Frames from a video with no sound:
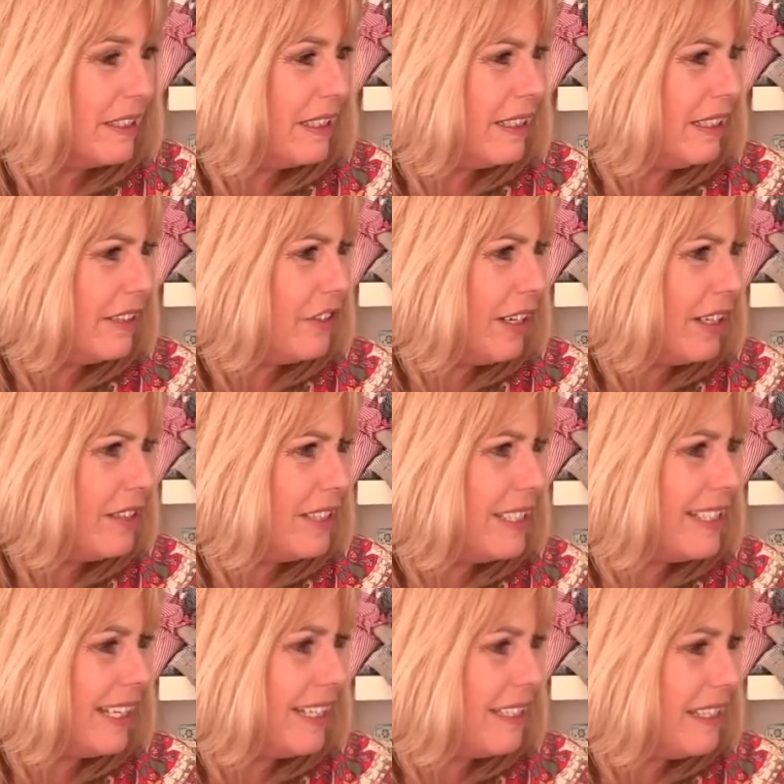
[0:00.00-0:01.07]
Didn't I change the
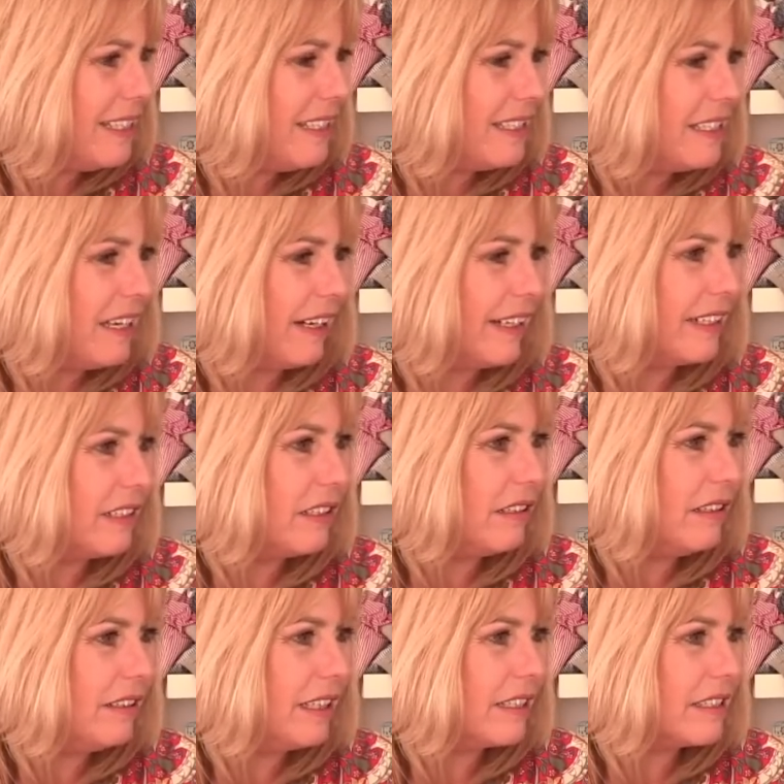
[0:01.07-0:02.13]
date in the
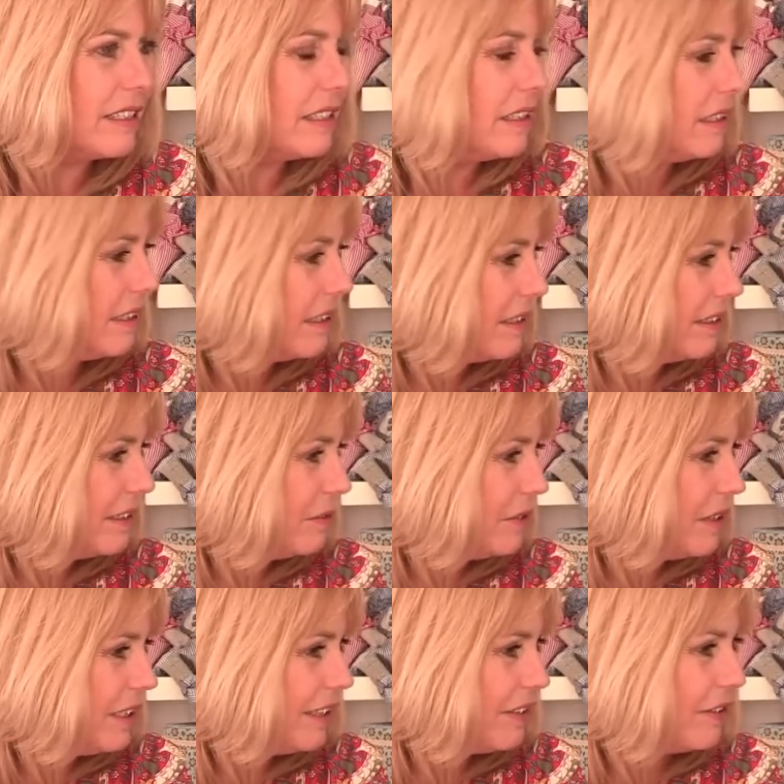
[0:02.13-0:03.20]
title? That's.
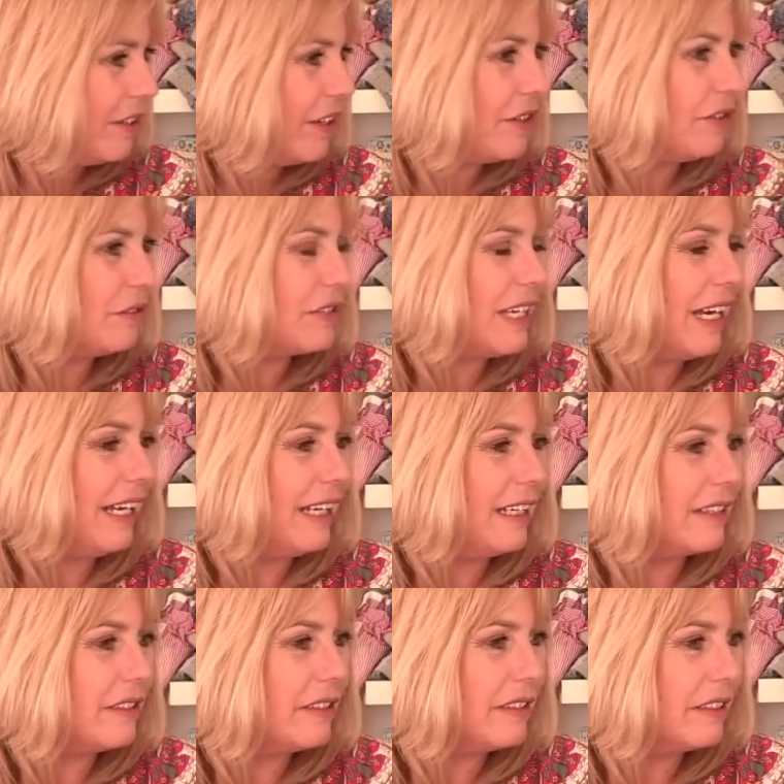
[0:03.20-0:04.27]
I, th I thought I
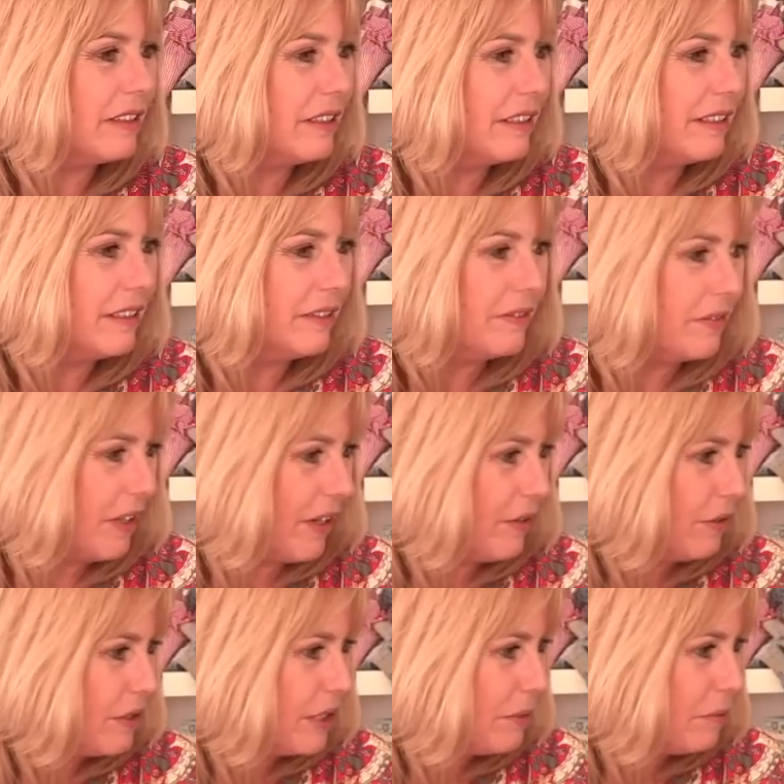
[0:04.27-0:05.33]
had. I
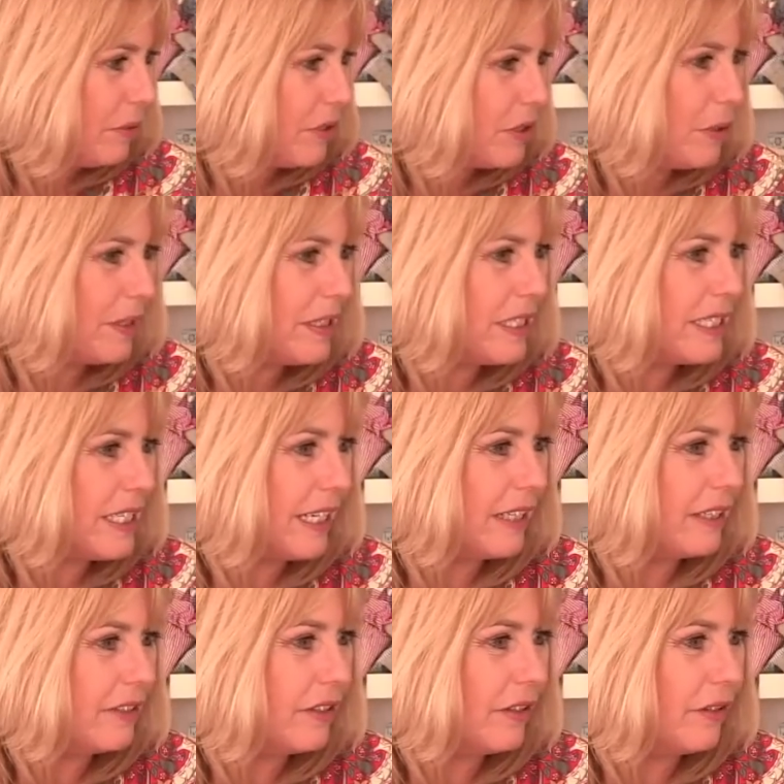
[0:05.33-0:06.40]
thought I'd put the
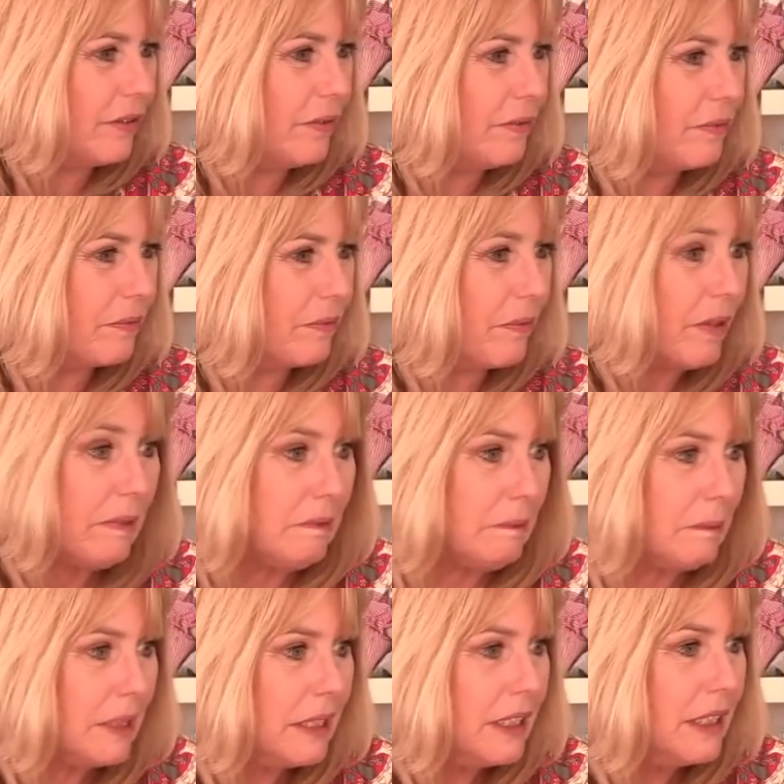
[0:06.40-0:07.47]
22nd on.
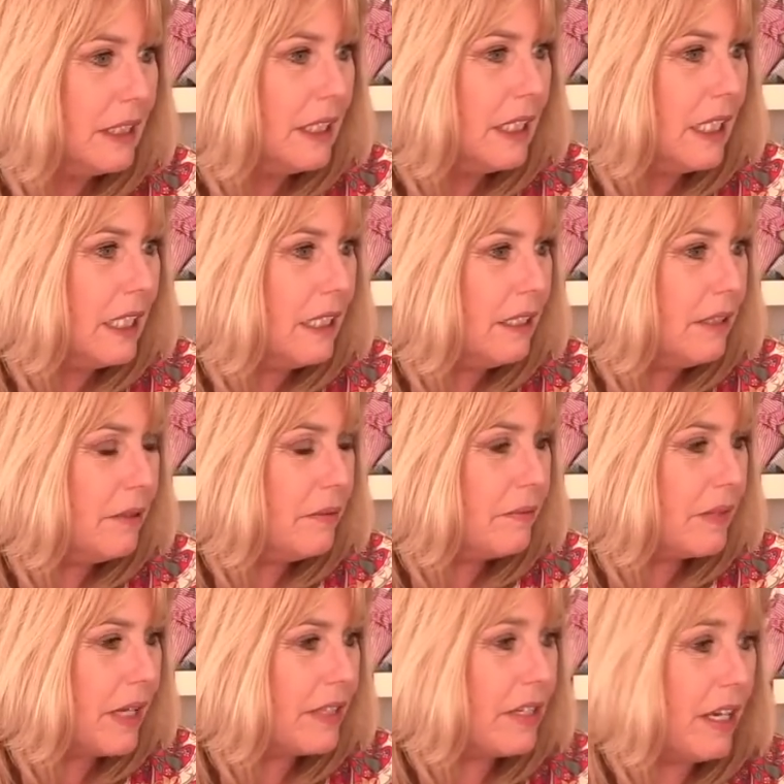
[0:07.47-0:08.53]

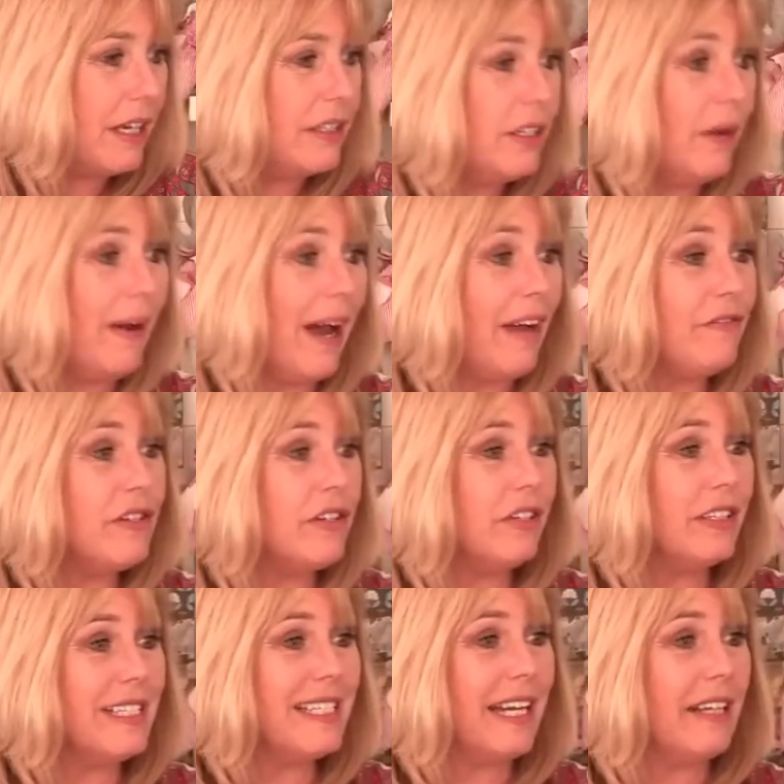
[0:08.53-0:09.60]
Um, I don't. I know I haven't
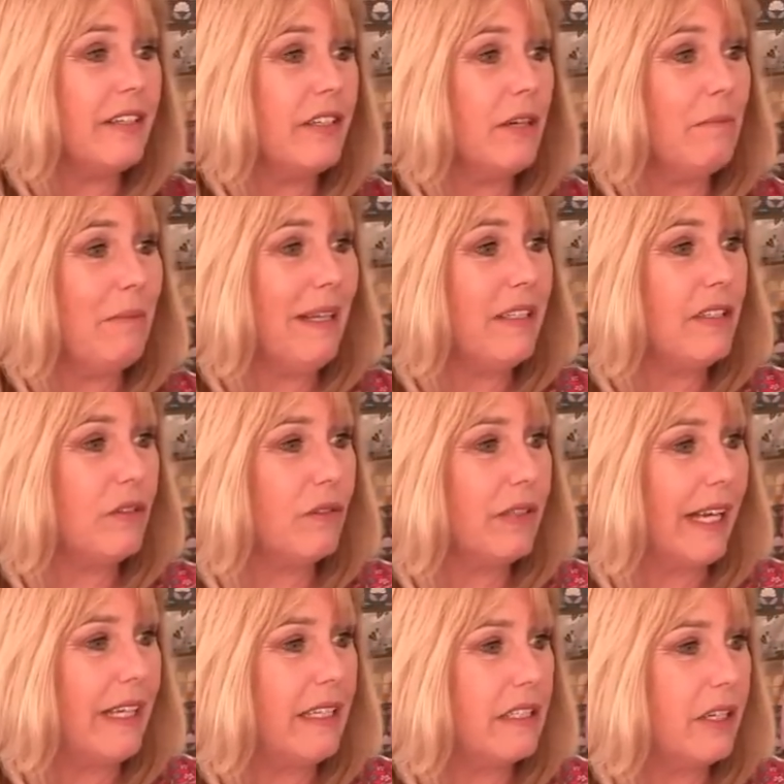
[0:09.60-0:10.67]
done a stand up pencil
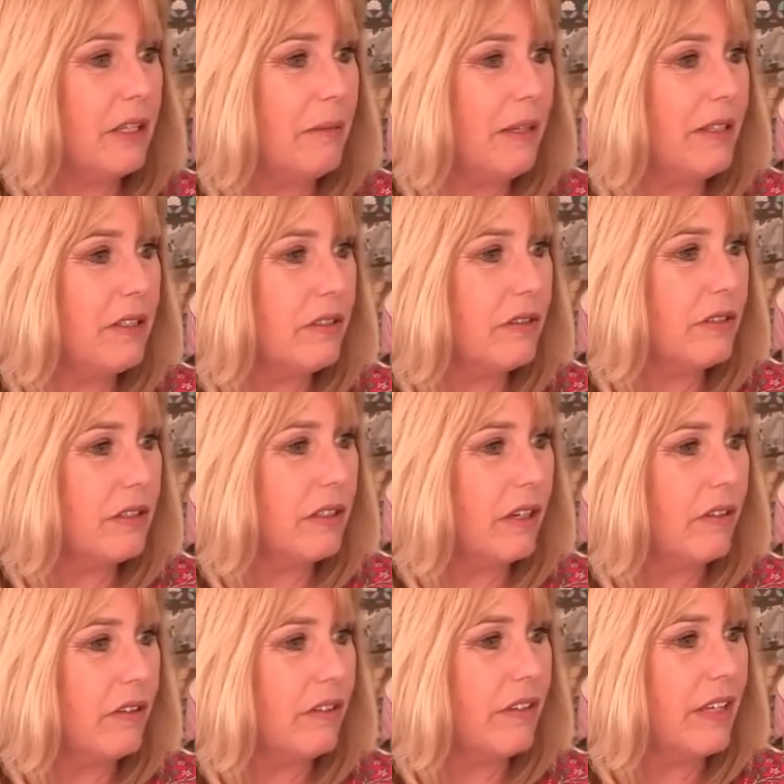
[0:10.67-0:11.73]
case, so the pencils
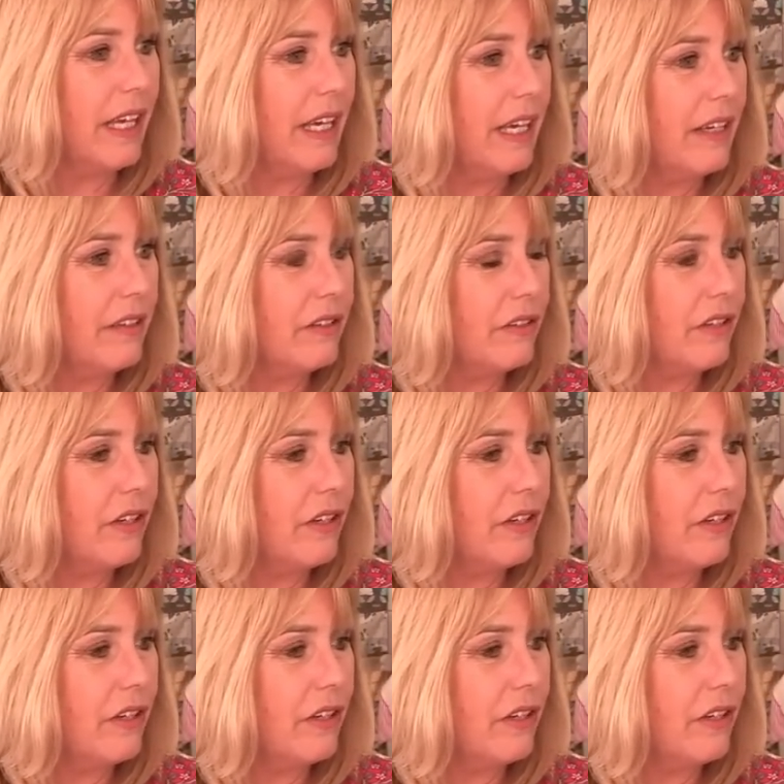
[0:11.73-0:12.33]
are on that end.